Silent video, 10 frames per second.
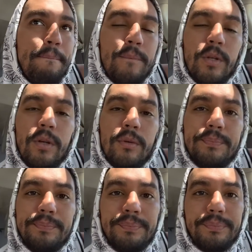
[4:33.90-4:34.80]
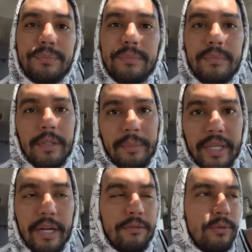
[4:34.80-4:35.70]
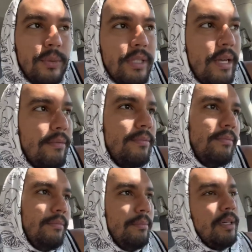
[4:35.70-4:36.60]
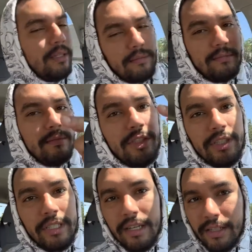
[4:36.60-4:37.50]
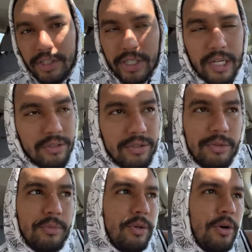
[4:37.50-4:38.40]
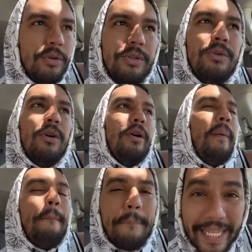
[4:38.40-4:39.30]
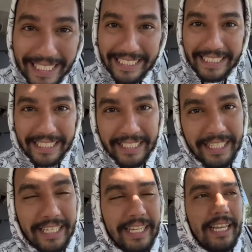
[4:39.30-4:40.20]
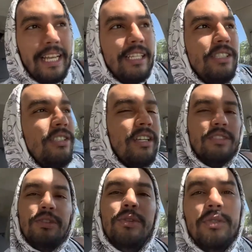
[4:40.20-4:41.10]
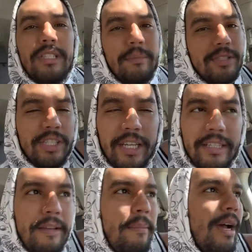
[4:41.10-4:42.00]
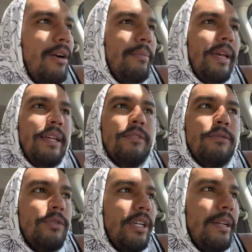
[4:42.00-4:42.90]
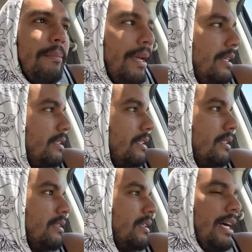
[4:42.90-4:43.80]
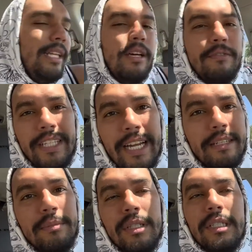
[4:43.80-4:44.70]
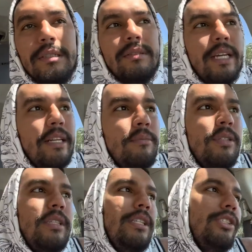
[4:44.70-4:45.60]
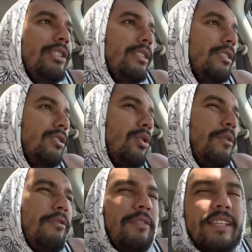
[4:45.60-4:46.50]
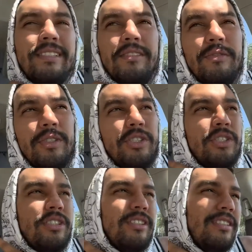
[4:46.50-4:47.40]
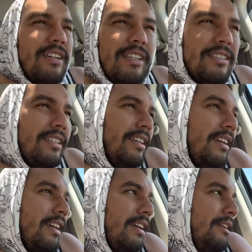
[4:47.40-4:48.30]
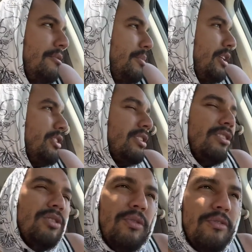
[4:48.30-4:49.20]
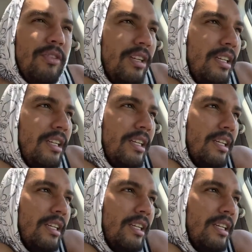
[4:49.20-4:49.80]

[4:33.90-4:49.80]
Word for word: you know, be careful with that. But Jideon, shout out to you, bro. You are a beast. Sus dudes, I've been checking them out, man. Freaking amazing. I love Danny Mullen. Danny Mullen is just so offensive and just disgusting, but it's just so funny,